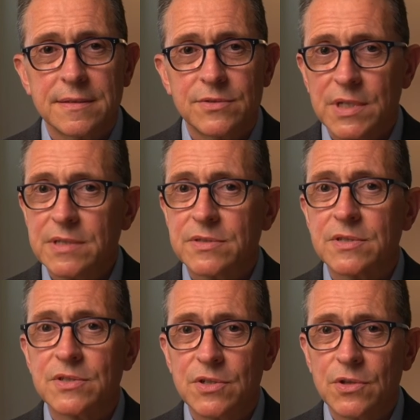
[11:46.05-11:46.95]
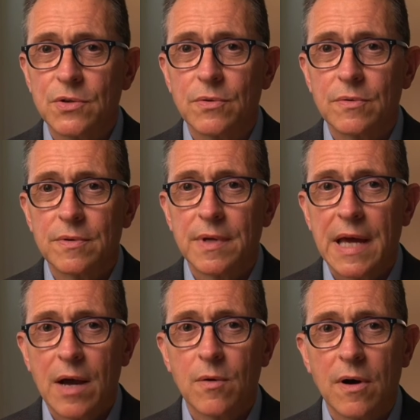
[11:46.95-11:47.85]
Jesus knew
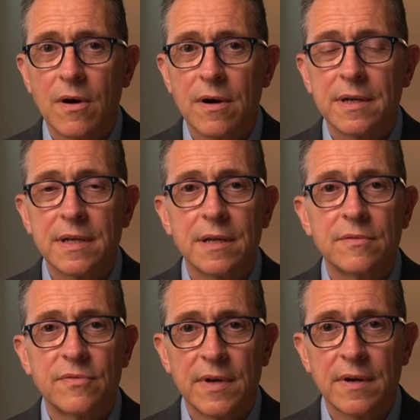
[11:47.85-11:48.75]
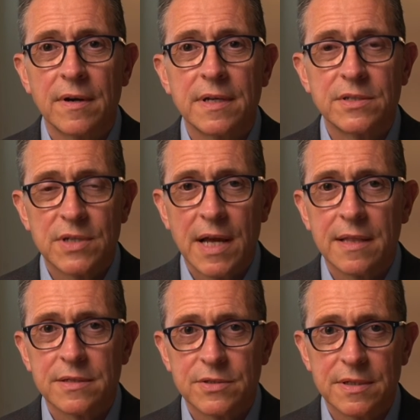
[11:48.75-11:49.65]
how hard and unfair and
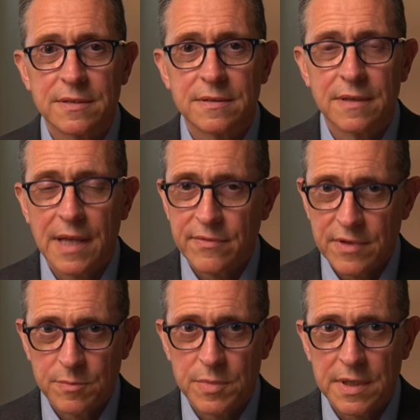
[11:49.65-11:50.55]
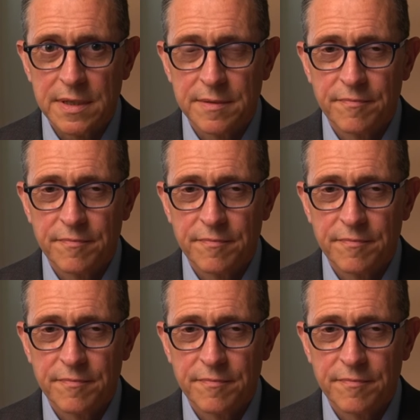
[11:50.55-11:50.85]
challenging life can be,